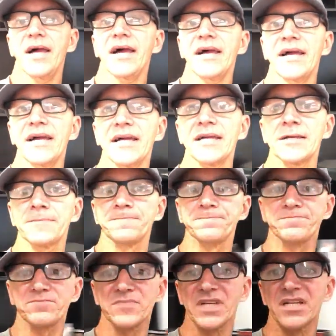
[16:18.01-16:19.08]
a
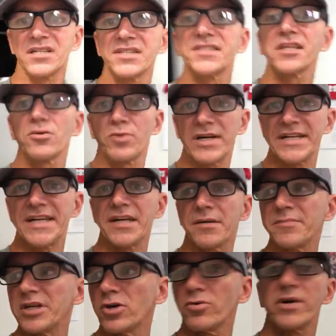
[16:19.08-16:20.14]
silhouette
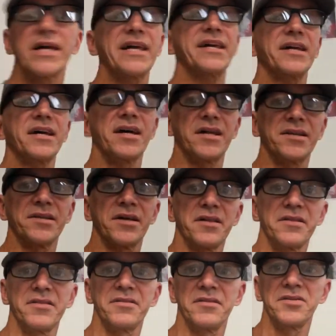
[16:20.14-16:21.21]
cameo and
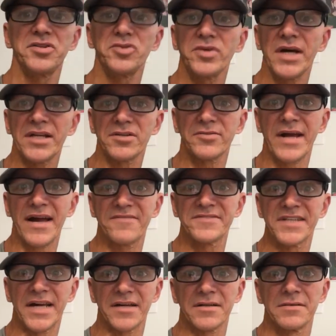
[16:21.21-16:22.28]
you got a
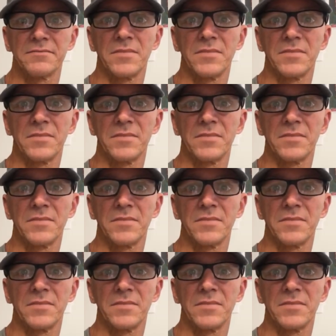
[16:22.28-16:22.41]
Graphtec.